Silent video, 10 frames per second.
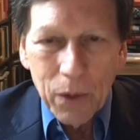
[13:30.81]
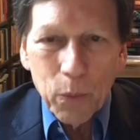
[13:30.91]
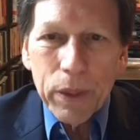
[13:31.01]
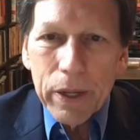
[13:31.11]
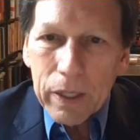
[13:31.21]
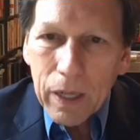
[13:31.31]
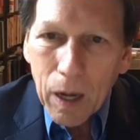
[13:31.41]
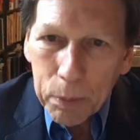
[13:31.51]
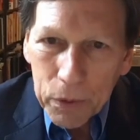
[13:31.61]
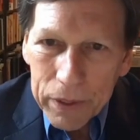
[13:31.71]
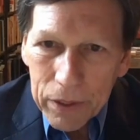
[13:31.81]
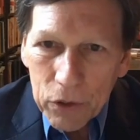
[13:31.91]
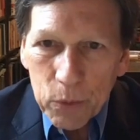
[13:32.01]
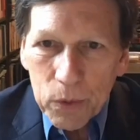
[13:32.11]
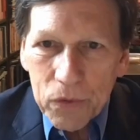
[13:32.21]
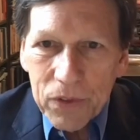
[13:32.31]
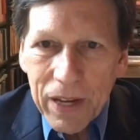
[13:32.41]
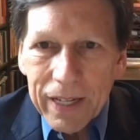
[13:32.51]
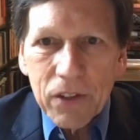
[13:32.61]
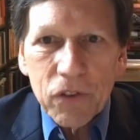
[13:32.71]
within a couple of years were
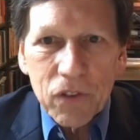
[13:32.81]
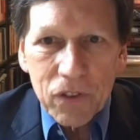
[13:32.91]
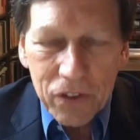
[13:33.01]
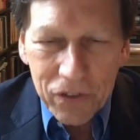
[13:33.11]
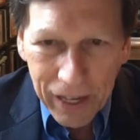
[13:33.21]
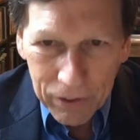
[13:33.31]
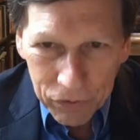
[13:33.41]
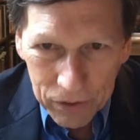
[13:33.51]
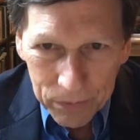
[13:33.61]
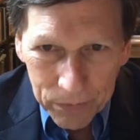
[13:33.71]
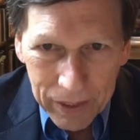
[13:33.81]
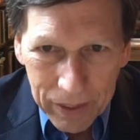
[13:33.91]
saying this is a disaster.